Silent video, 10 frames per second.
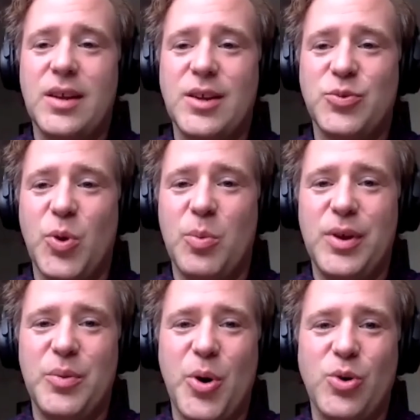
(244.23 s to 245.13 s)
that that's
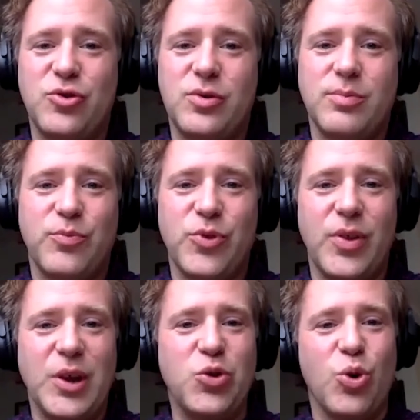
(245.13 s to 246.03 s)
probably the most,
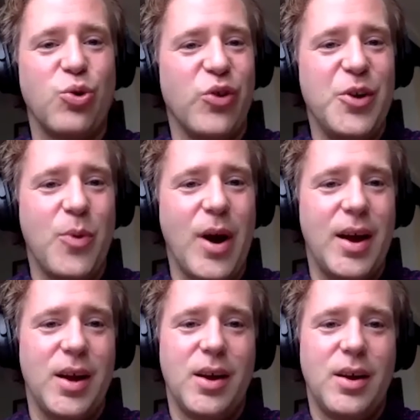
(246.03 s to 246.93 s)
I think, concrete
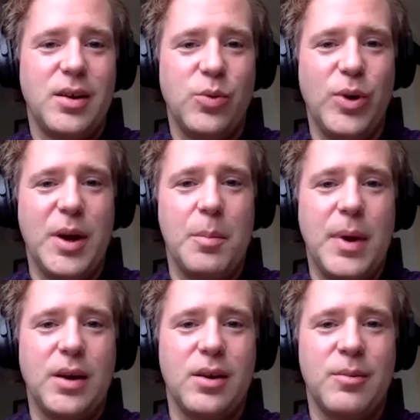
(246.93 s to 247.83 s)
way that we
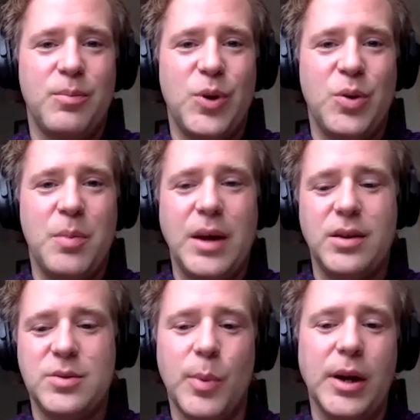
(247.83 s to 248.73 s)
can
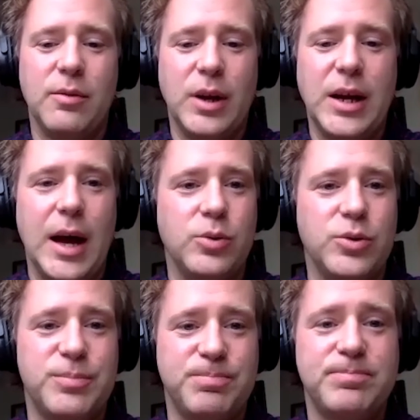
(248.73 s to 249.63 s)
make this money really count.